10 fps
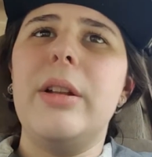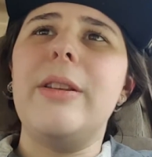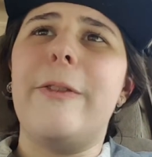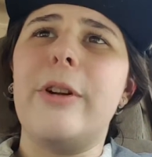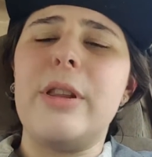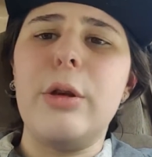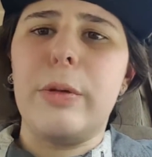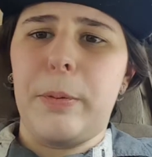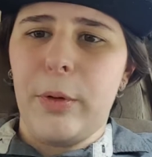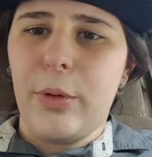different
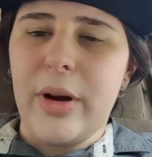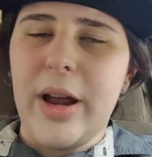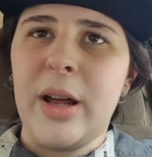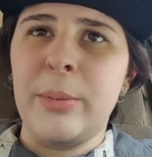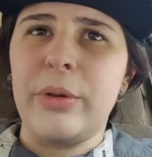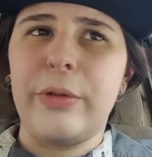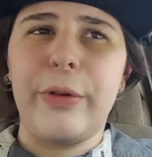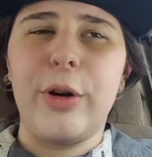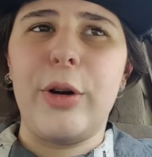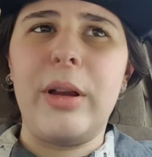youth programs
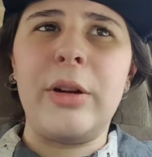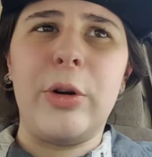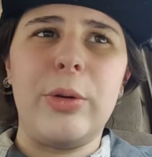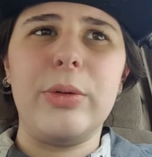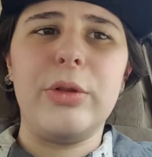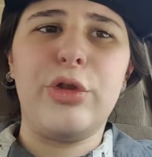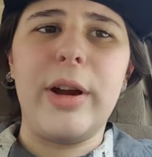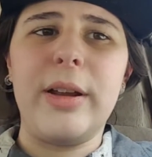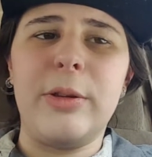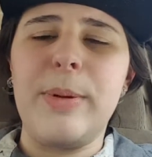for,
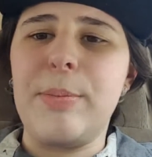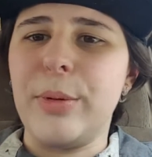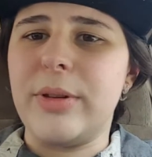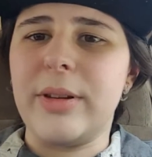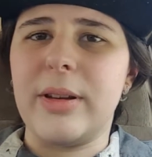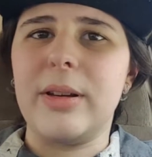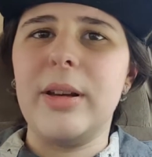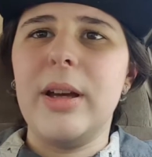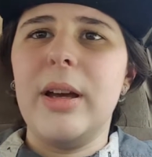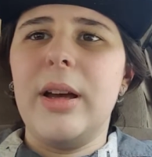trans people to
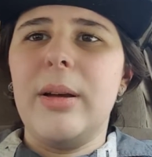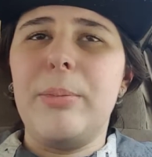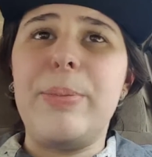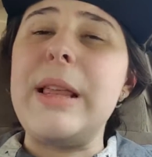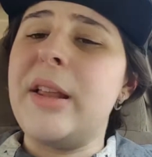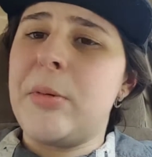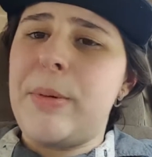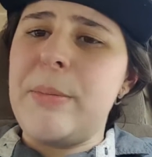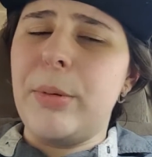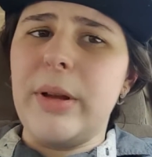be like
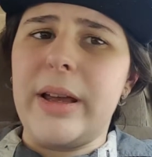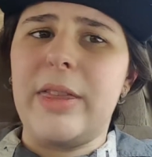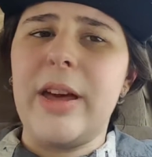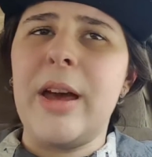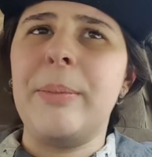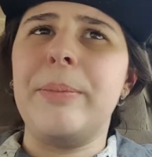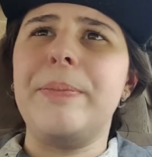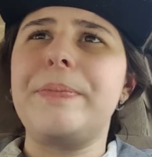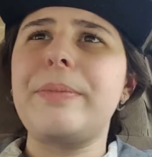people like them,